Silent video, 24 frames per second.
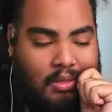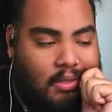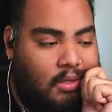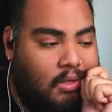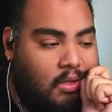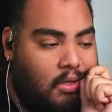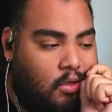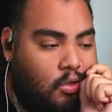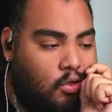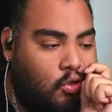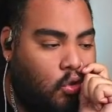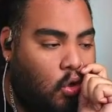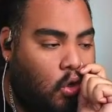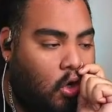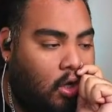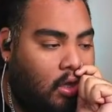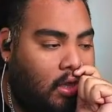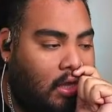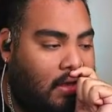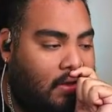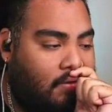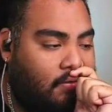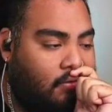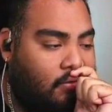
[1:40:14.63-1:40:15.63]
So all
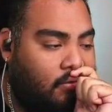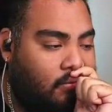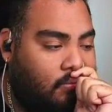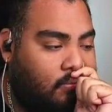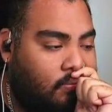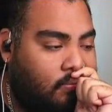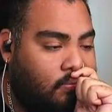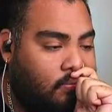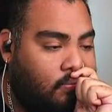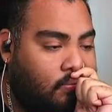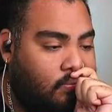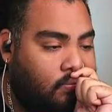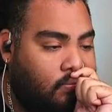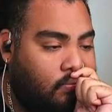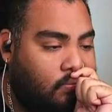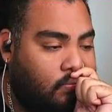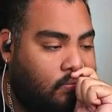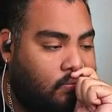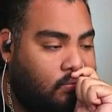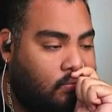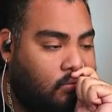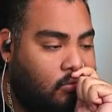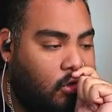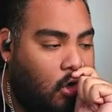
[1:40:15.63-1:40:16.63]
love.
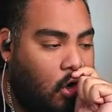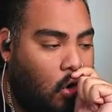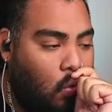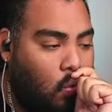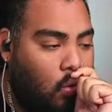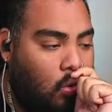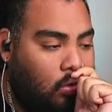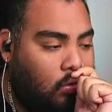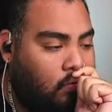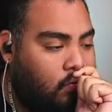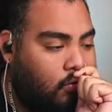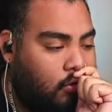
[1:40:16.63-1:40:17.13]
Go Wolves.